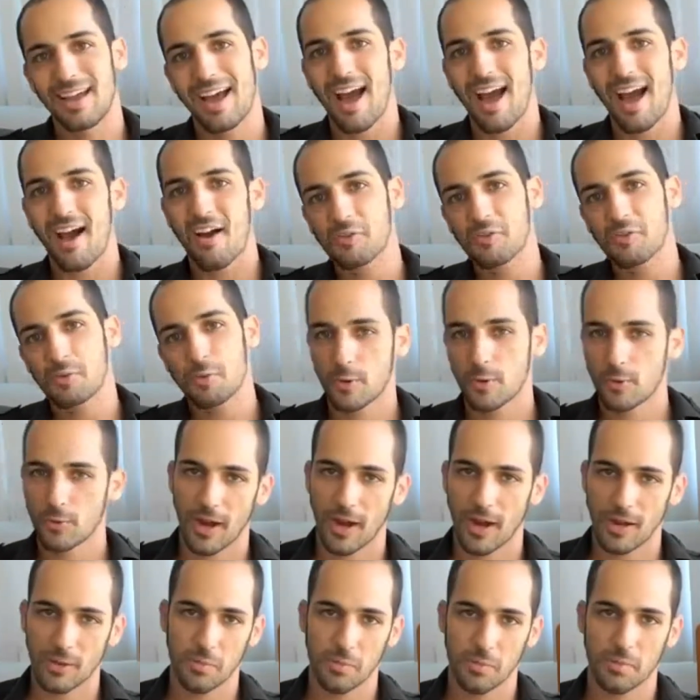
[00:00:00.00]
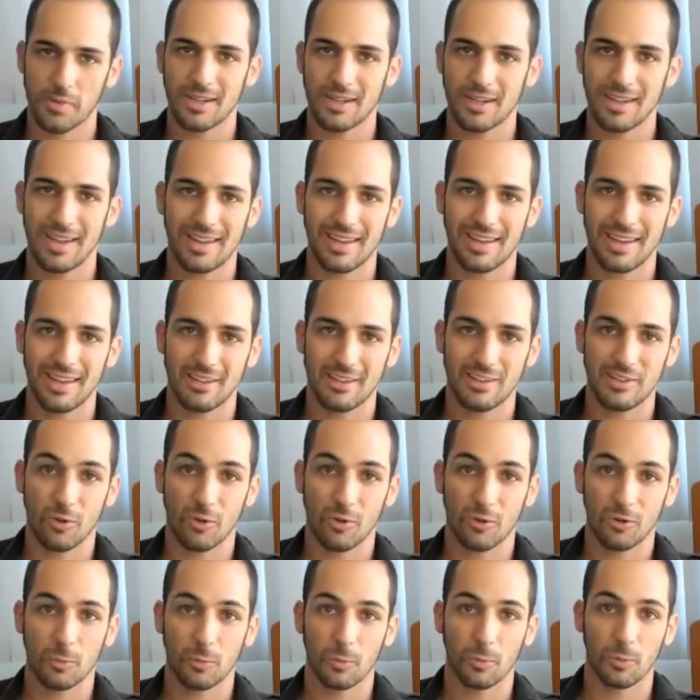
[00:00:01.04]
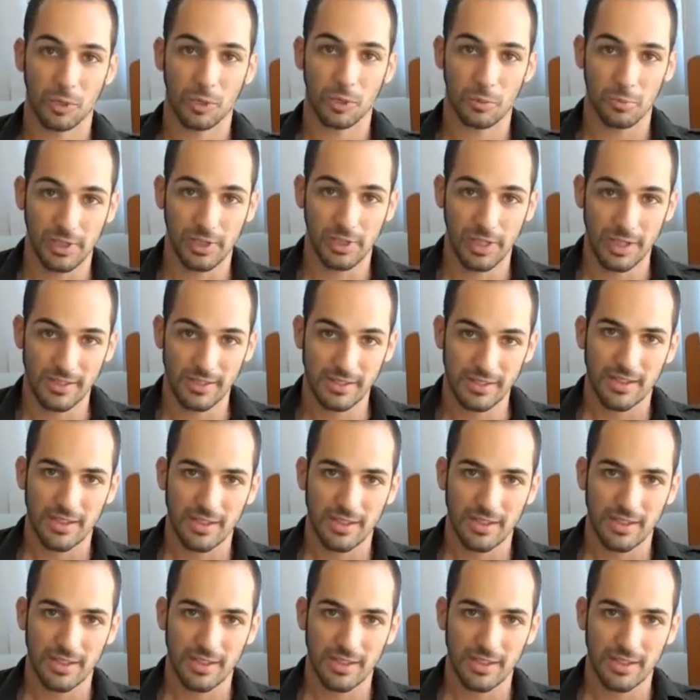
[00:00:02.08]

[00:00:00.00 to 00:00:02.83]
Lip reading: how to attract women in your workplace.